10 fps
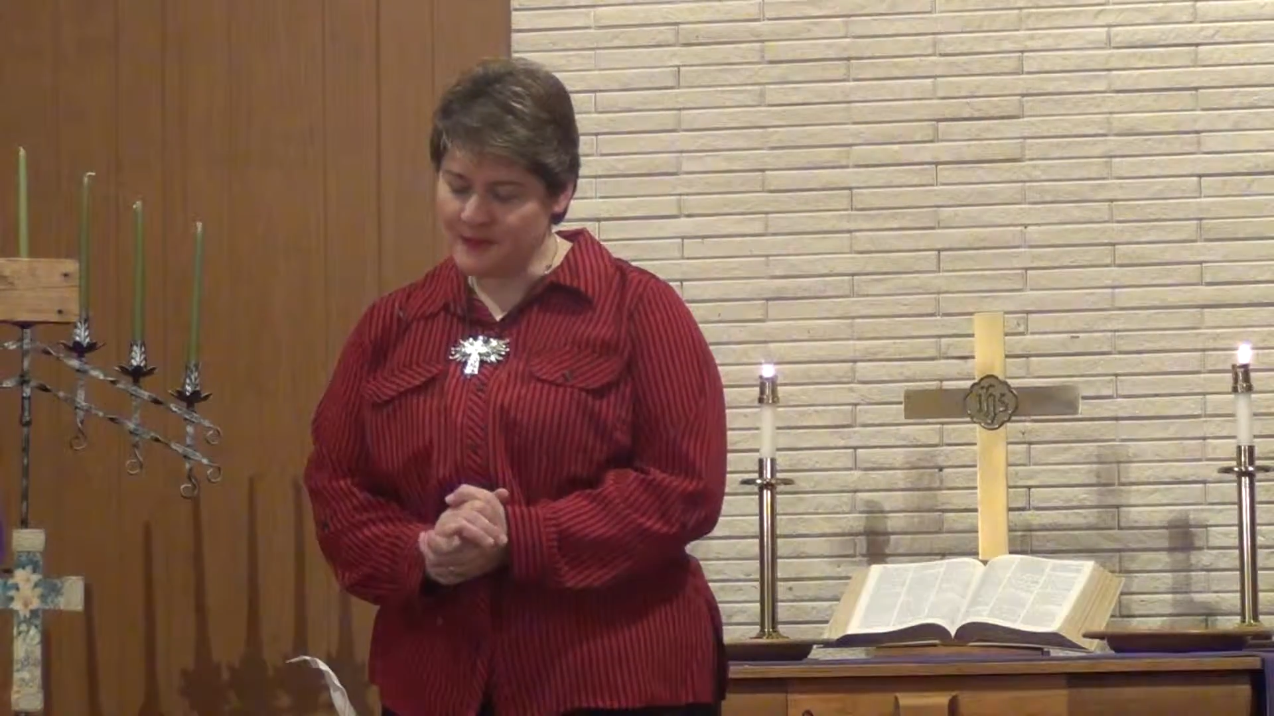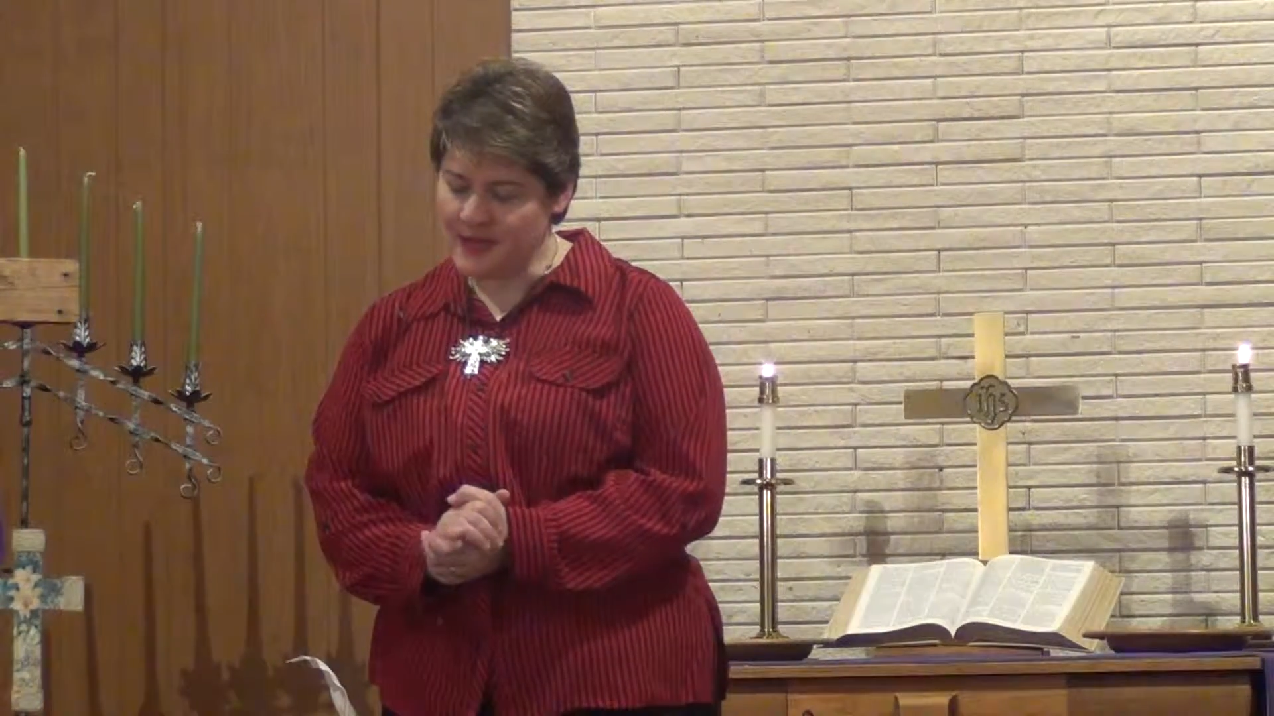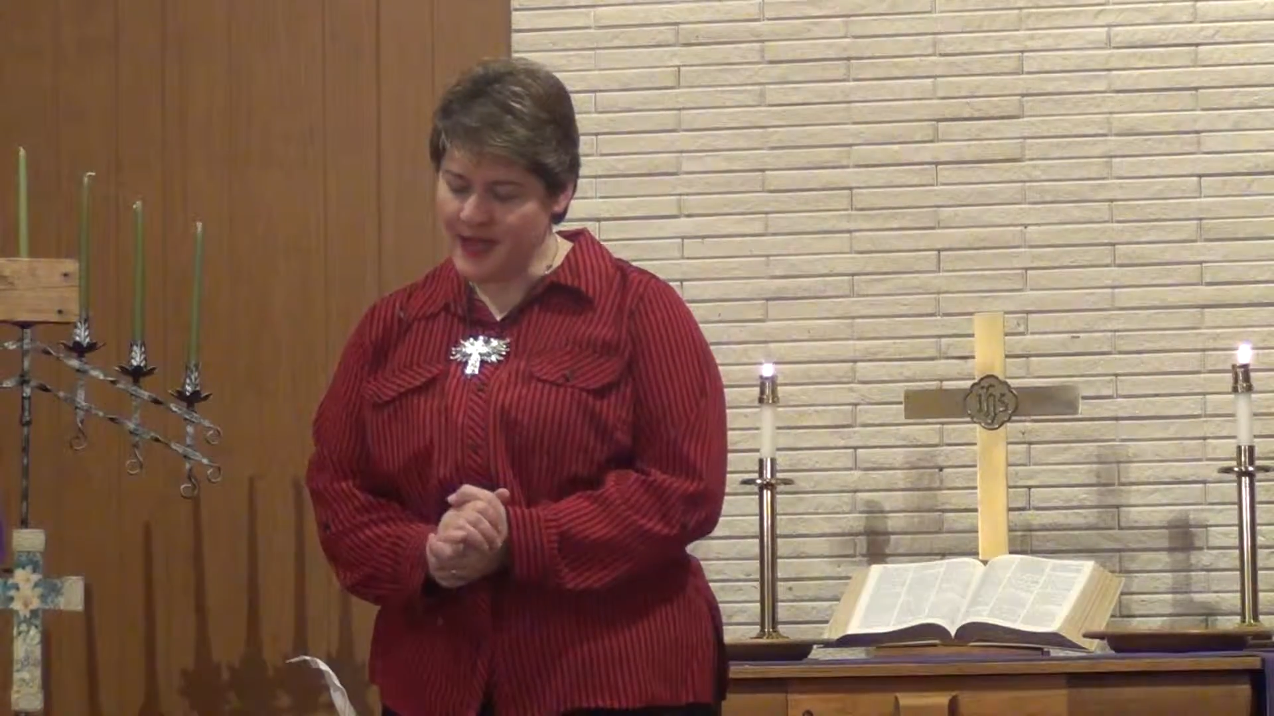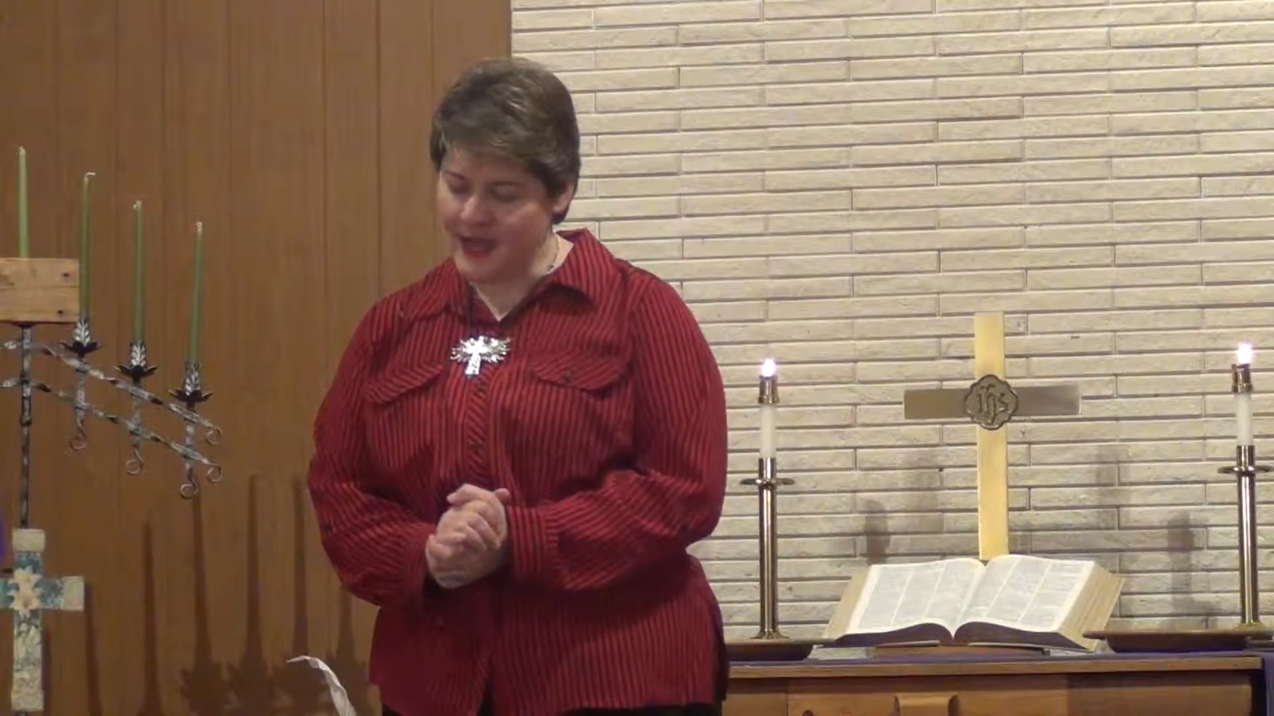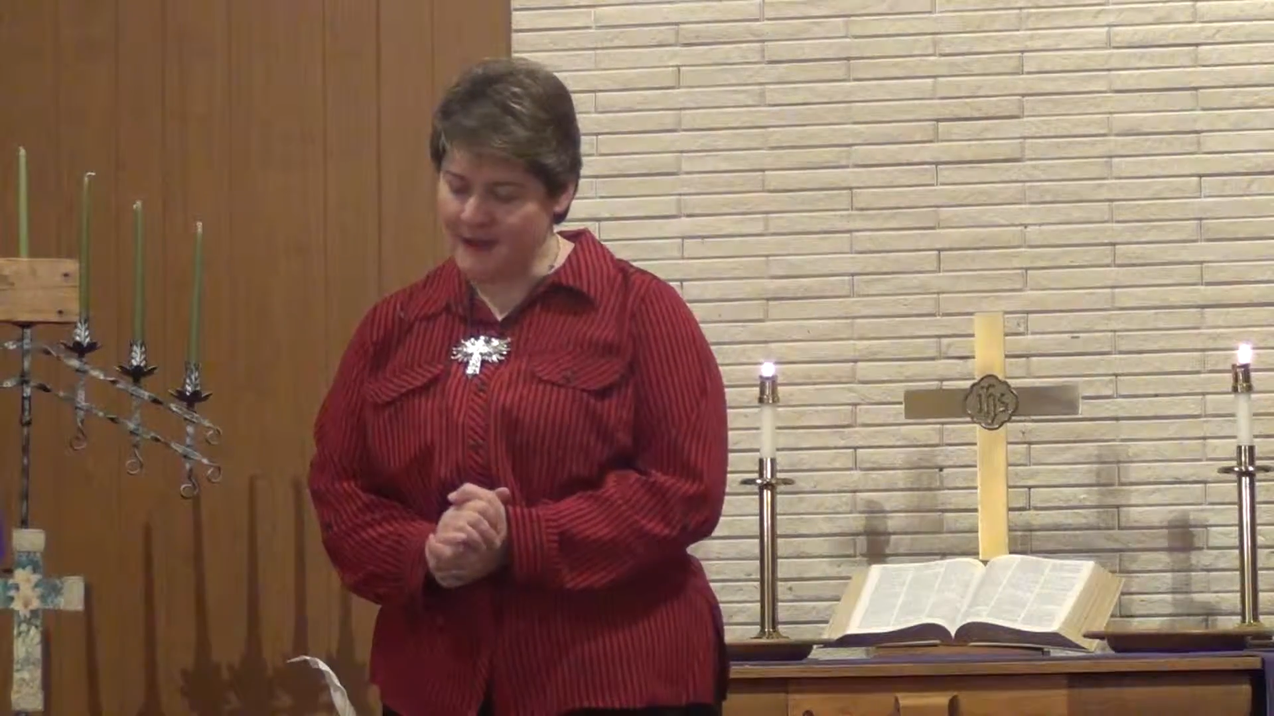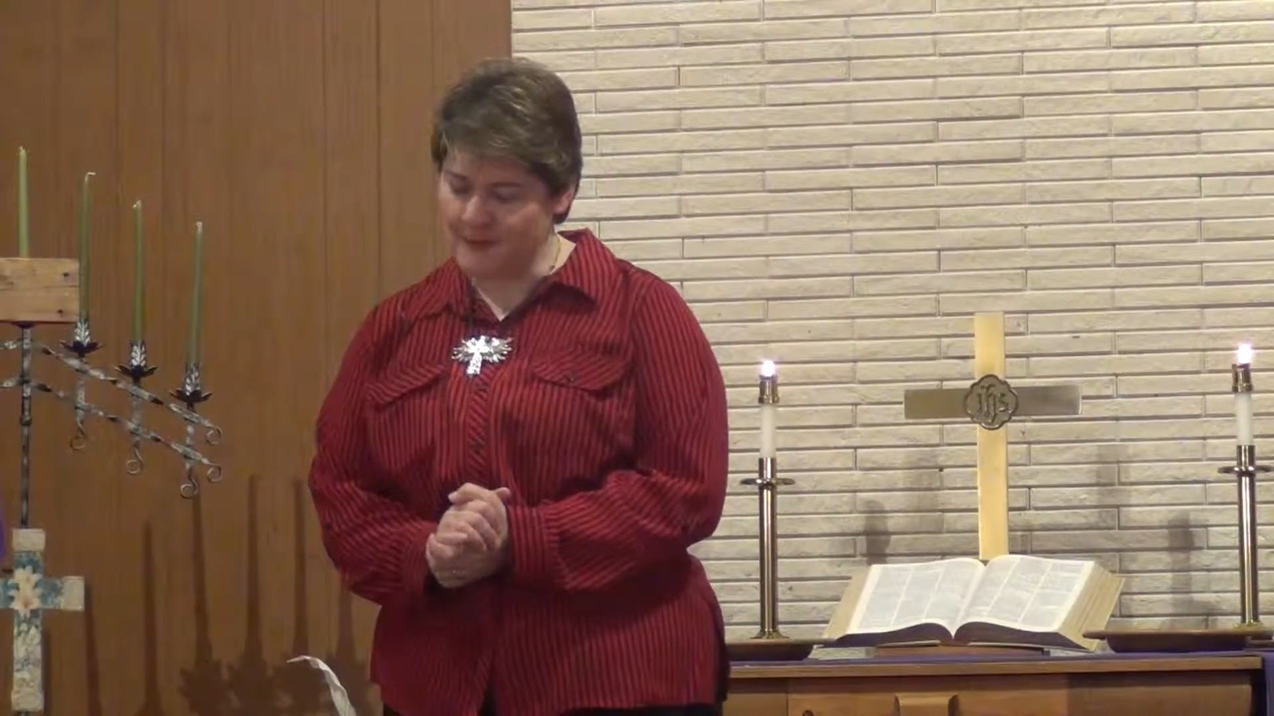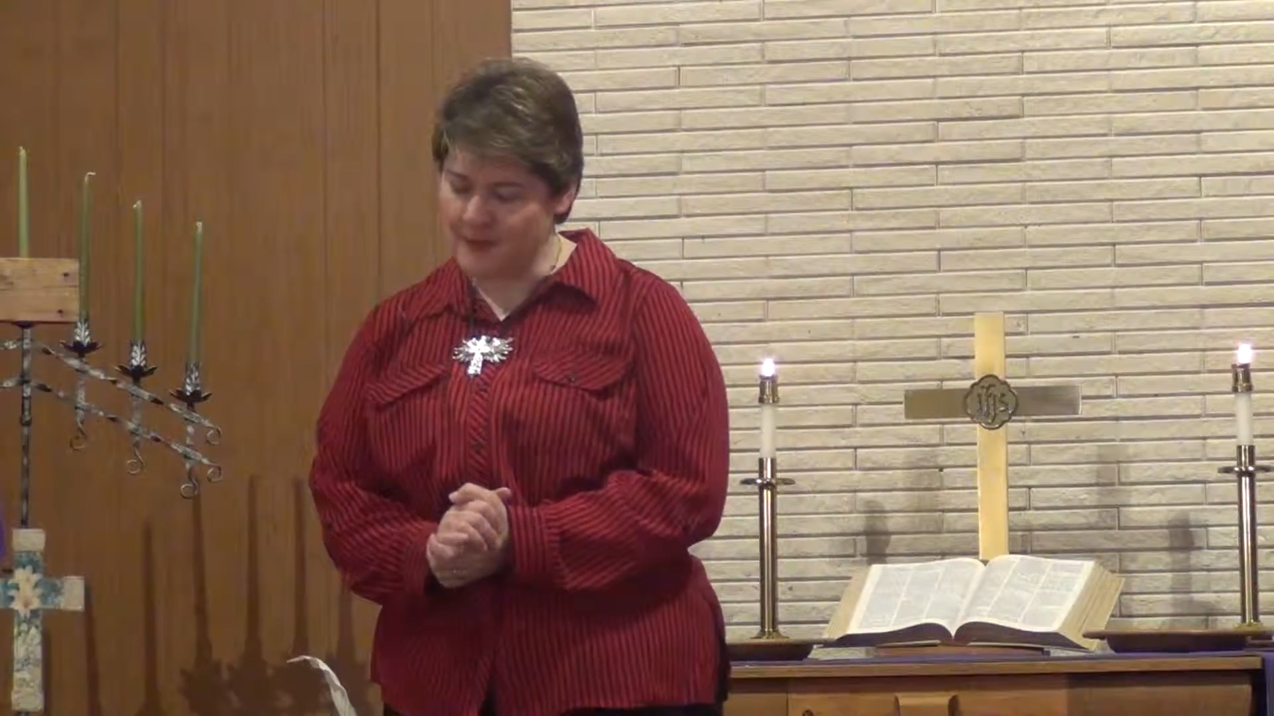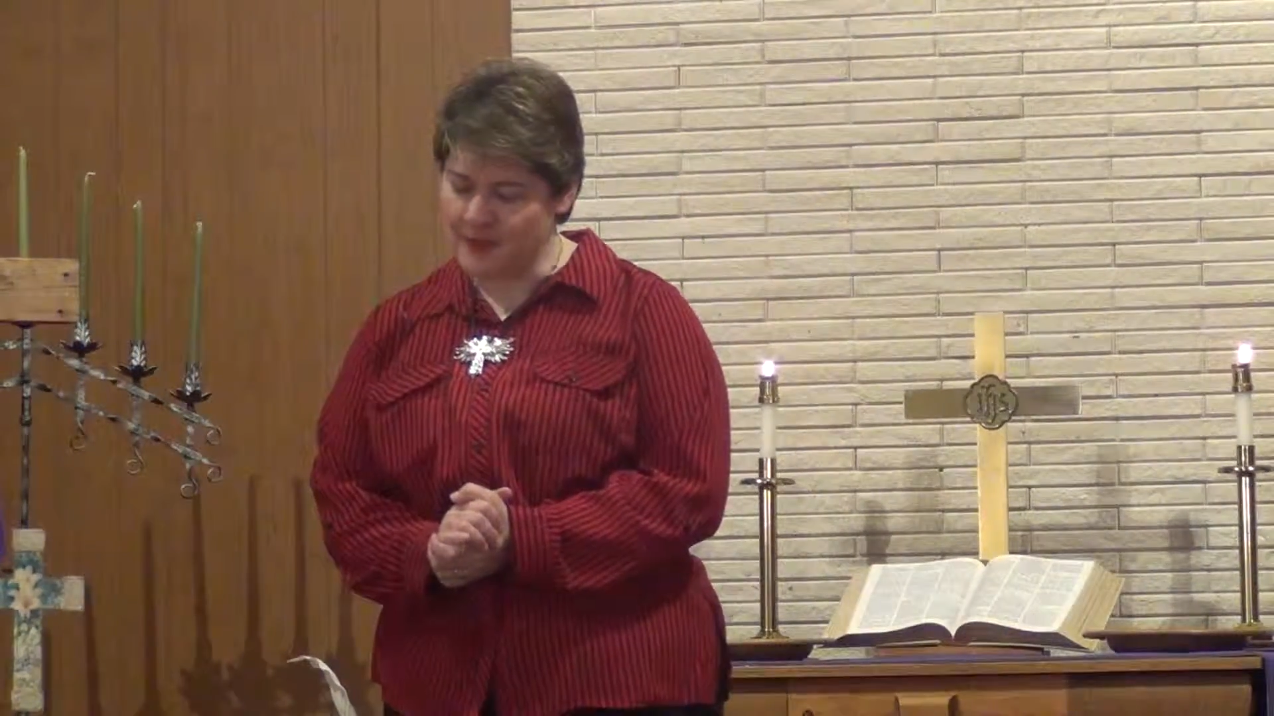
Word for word: that we have